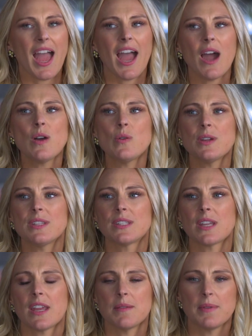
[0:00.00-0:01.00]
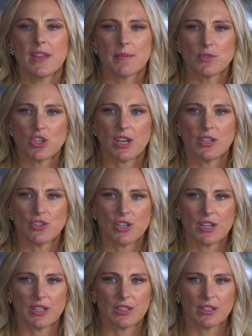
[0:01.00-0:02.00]
How is ABM
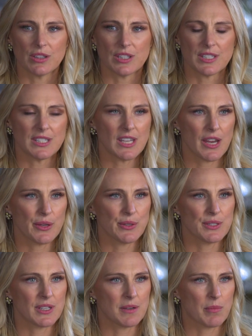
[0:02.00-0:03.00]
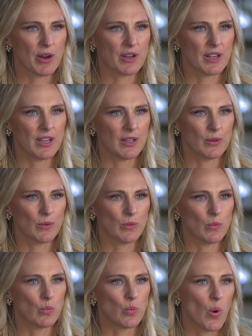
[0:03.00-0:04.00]
changing the sales and marketing
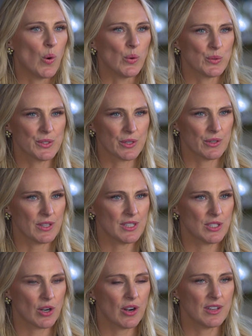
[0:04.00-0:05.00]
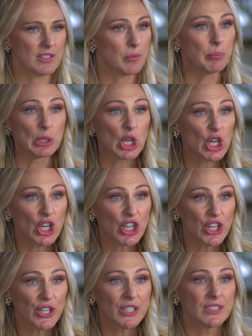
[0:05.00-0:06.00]
roles? Are they starting to
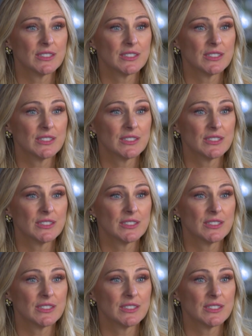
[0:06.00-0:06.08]
blur?